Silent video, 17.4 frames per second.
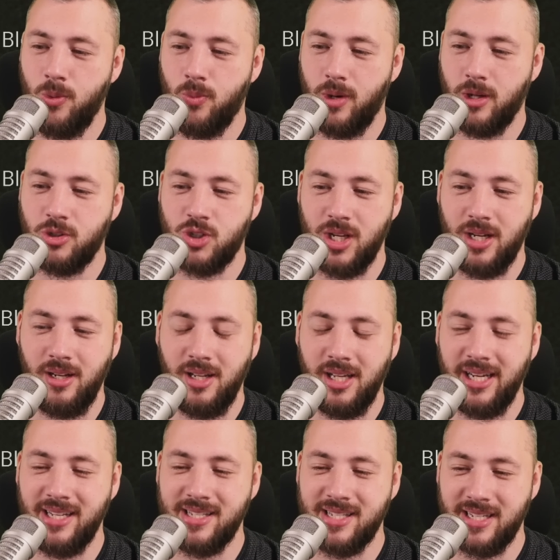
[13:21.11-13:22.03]
While
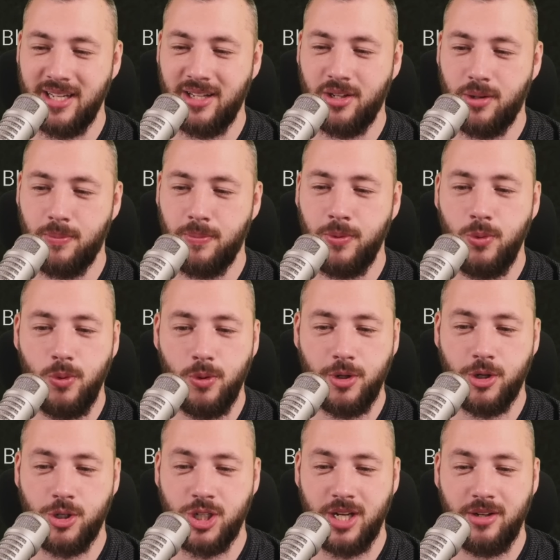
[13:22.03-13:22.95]
channeling a skill in a pool,
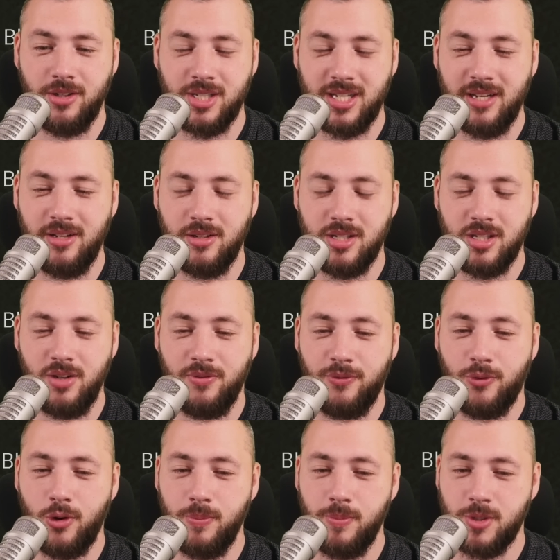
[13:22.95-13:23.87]
your channel skills deal
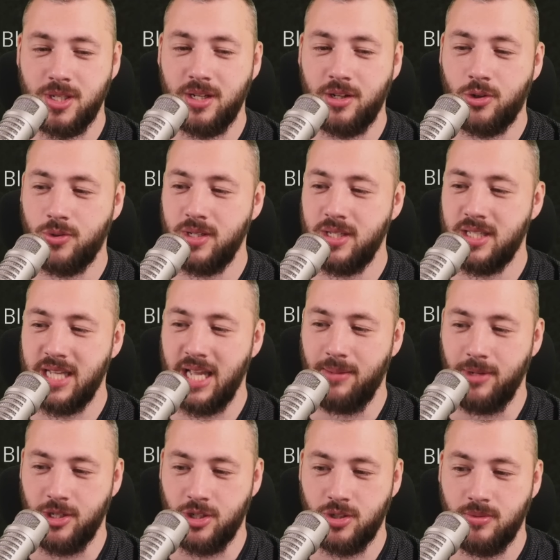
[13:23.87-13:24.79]
40% increased
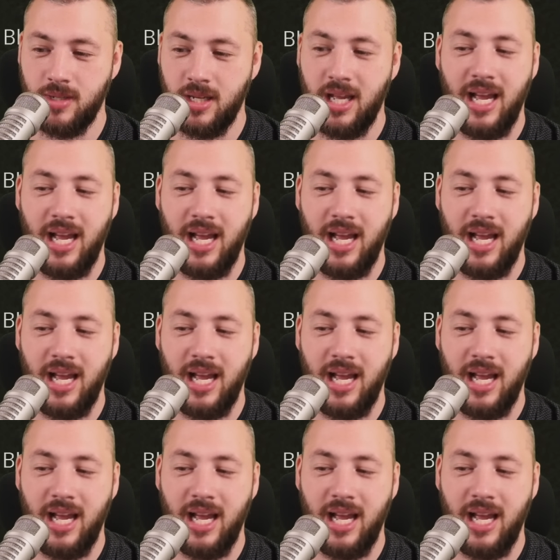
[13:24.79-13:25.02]
damage,